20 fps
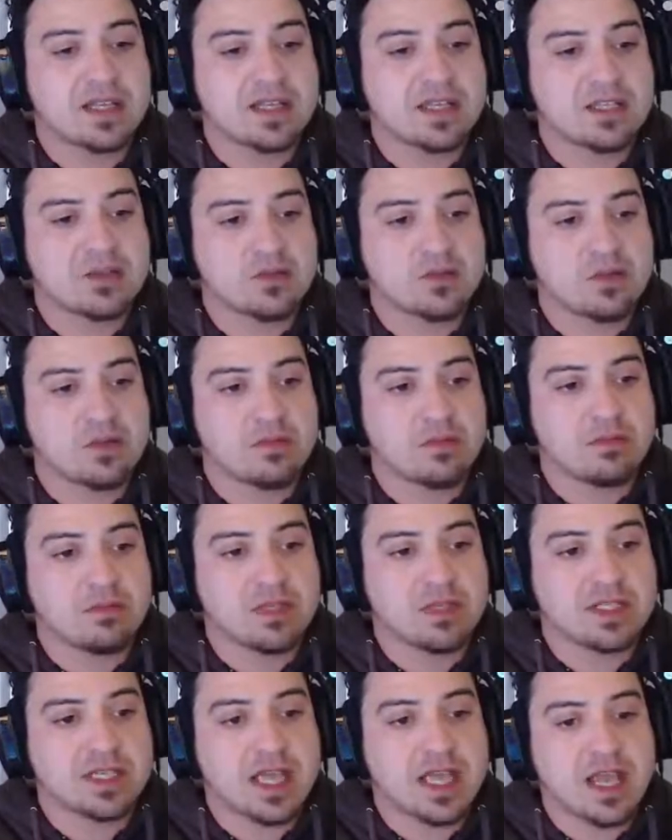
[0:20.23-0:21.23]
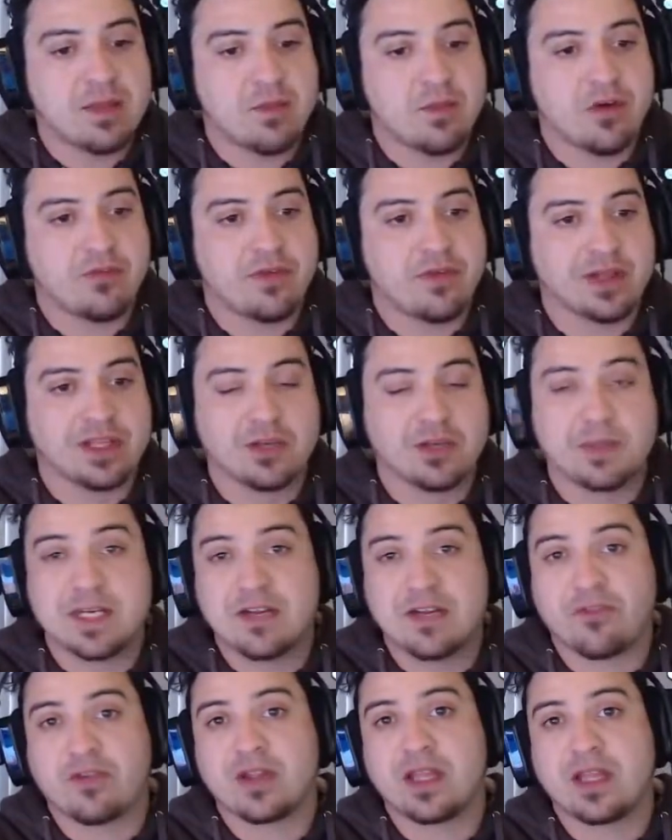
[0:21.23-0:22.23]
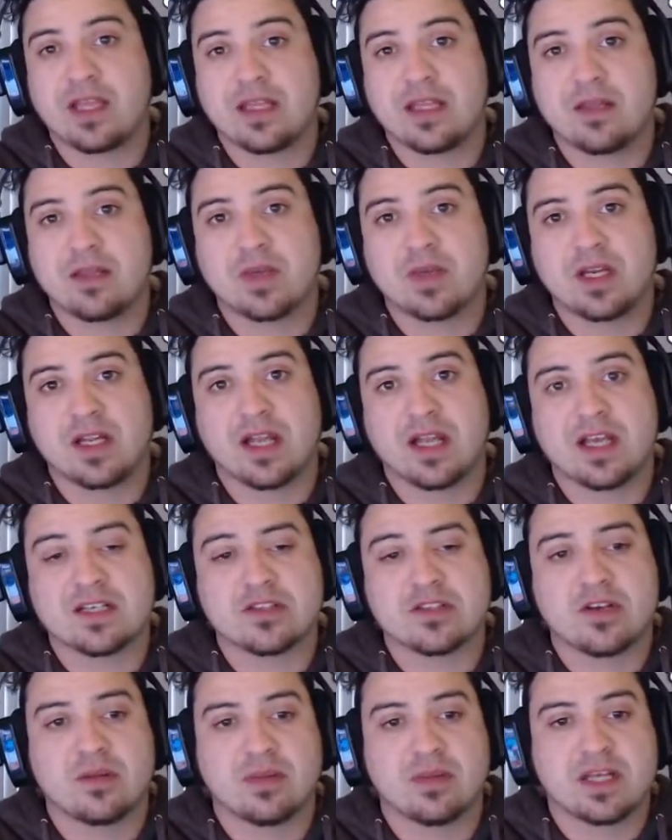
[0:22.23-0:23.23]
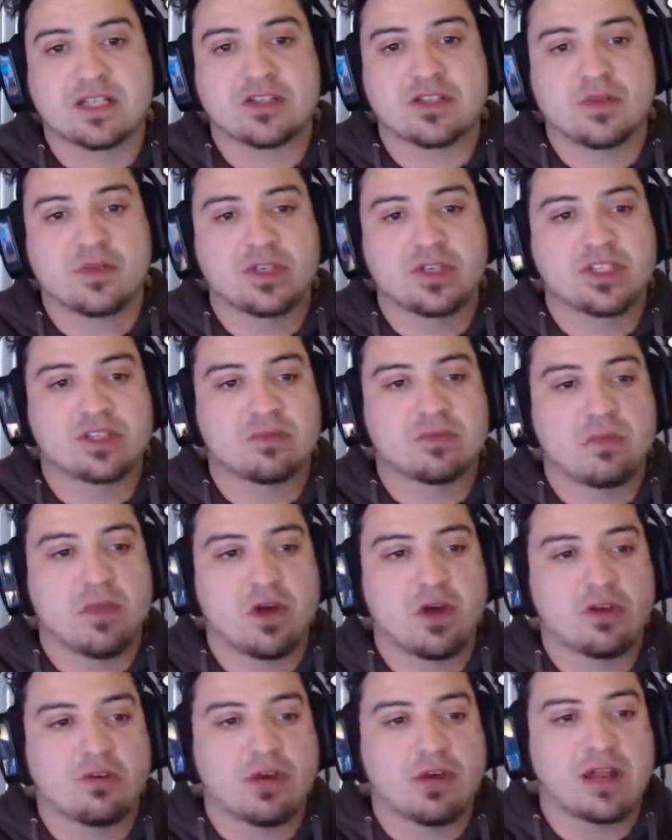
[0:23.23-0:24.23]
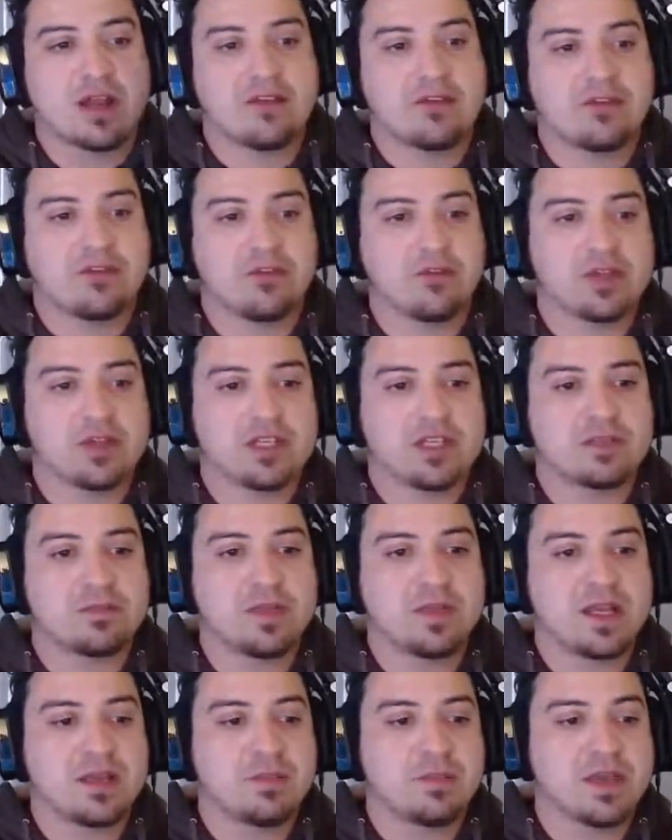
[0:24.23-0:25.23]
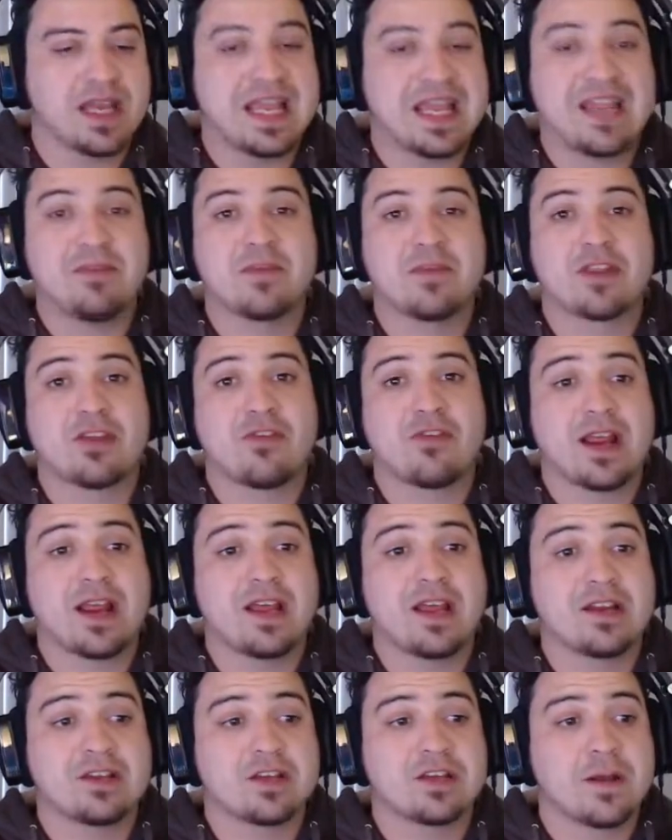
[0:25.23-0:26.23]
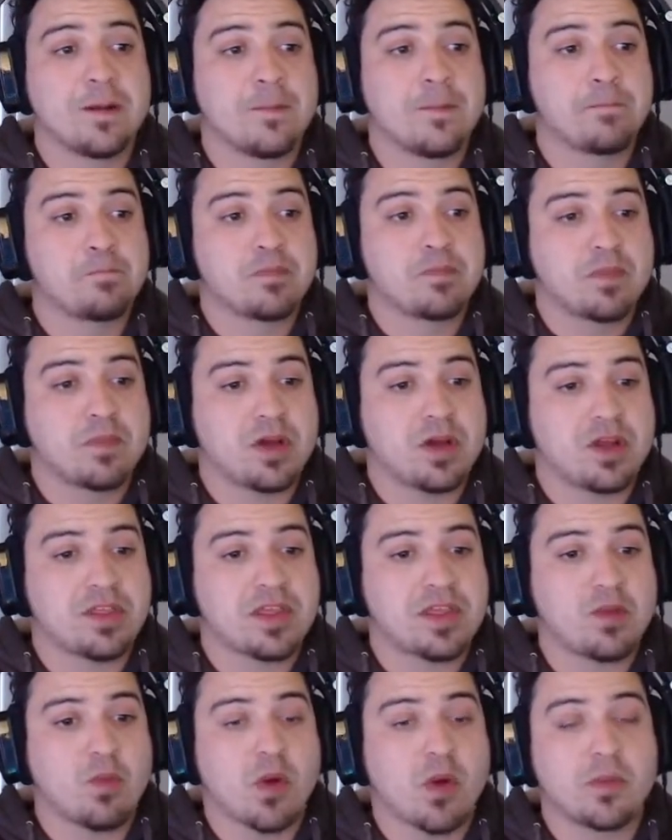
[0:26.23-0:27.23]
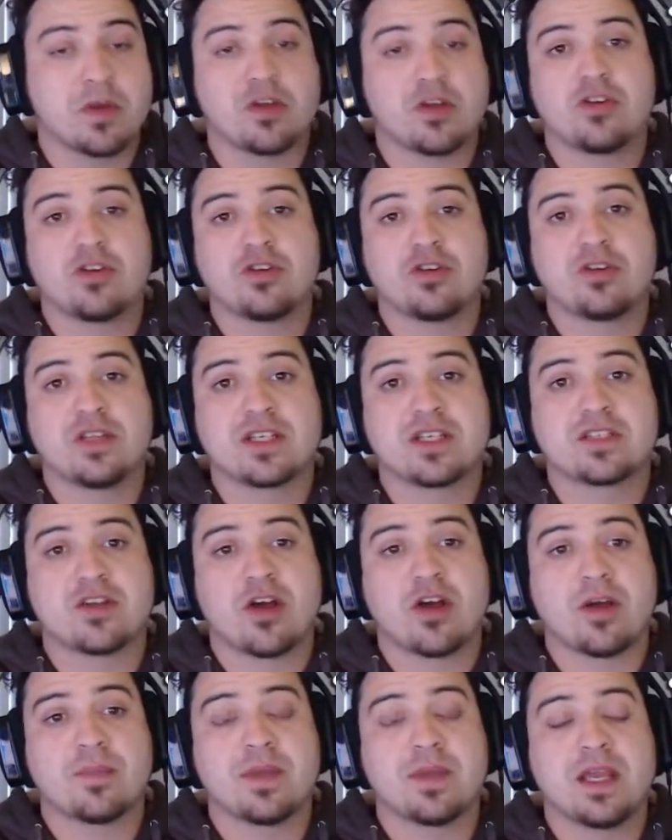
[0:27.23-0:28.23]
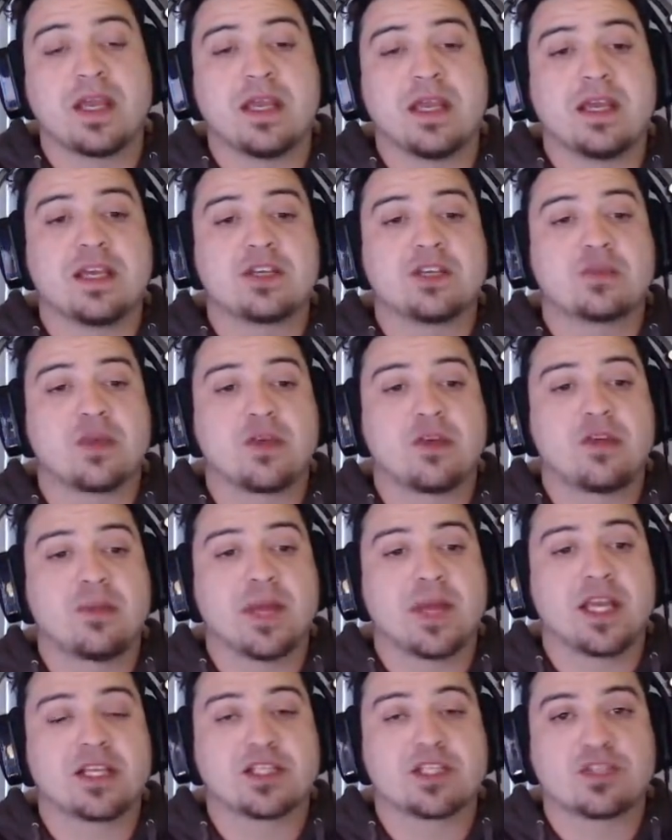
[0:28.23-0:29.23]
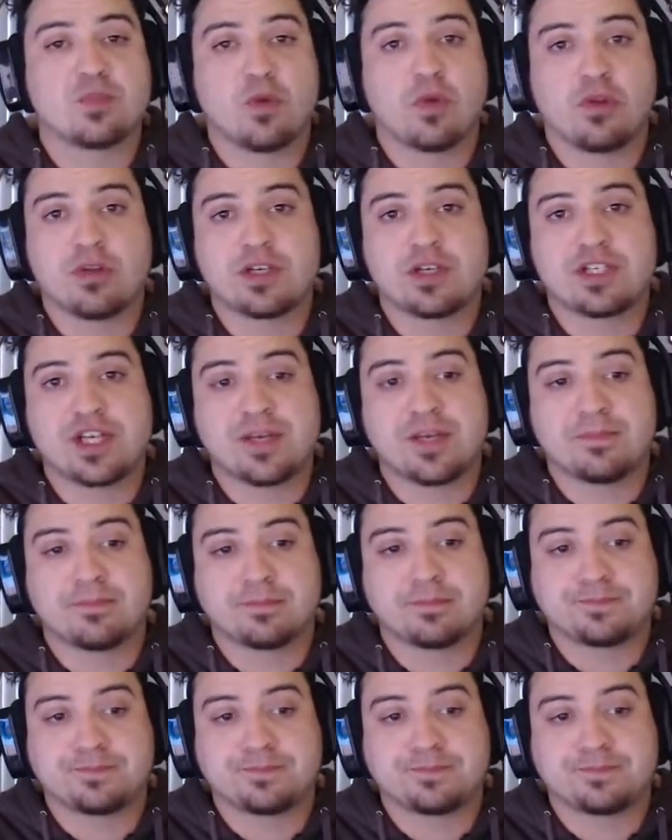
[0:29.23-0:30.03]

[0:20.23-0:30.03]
this game off a little bit differently than we did last time. Last time we just mined around, flew this big behemoth around, but I think what we're going to do this time is we're going to make a smaller ship.